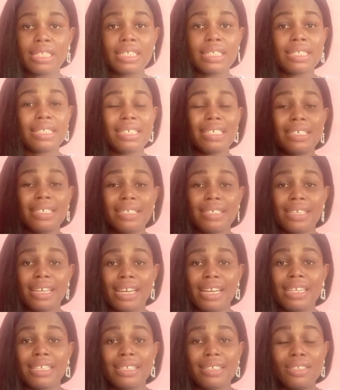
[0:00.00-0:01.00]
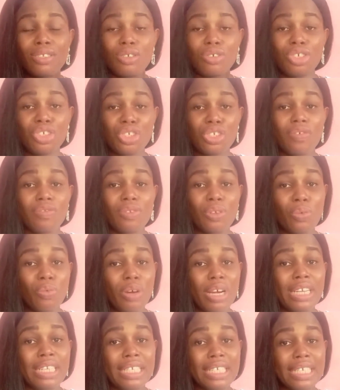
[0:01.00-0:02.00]
The T is silent. The origin of the
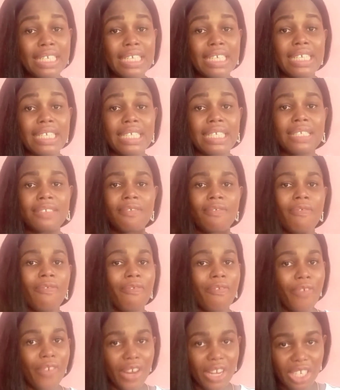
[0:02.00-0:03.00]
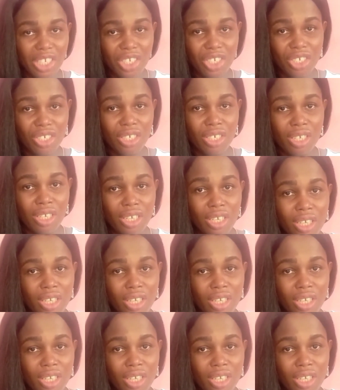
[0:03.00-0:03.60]
word is French.